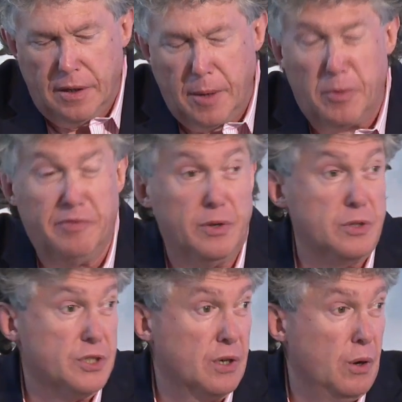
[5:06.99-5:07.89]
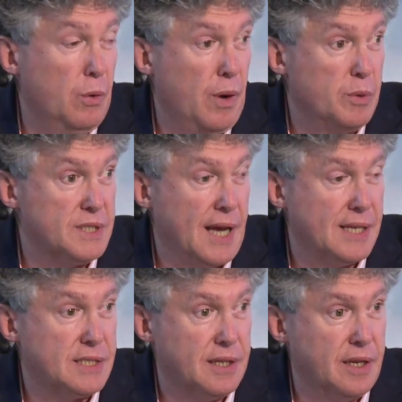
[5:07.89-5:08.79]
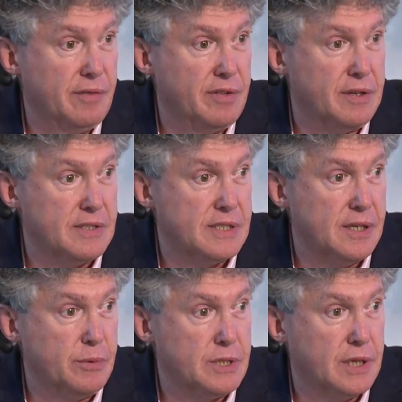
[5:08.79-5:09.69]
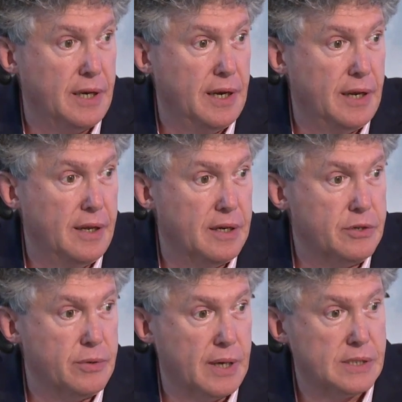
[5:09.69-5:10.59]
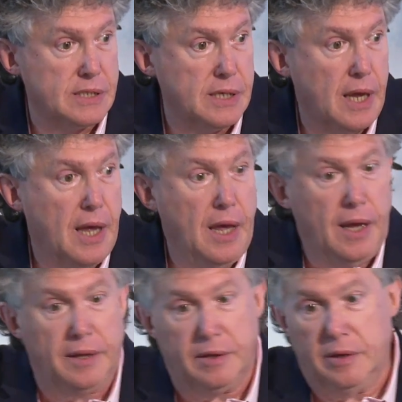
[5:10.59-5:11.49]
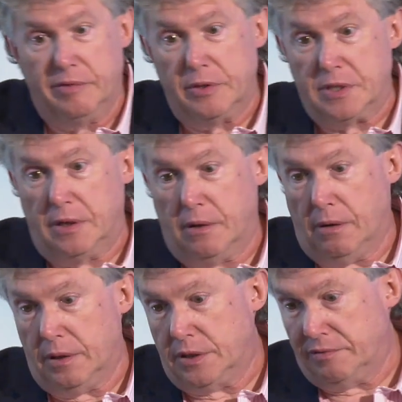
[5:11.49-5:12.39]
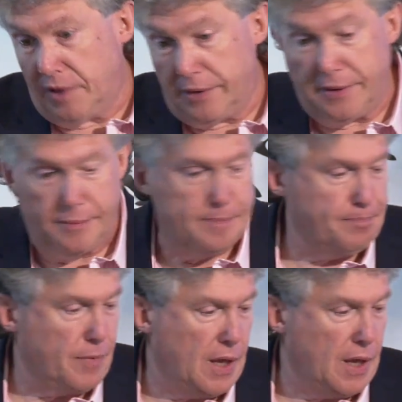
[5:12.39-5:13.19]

number of years ago, I was asked to give the Distinguished Canadian Address at the University College of London.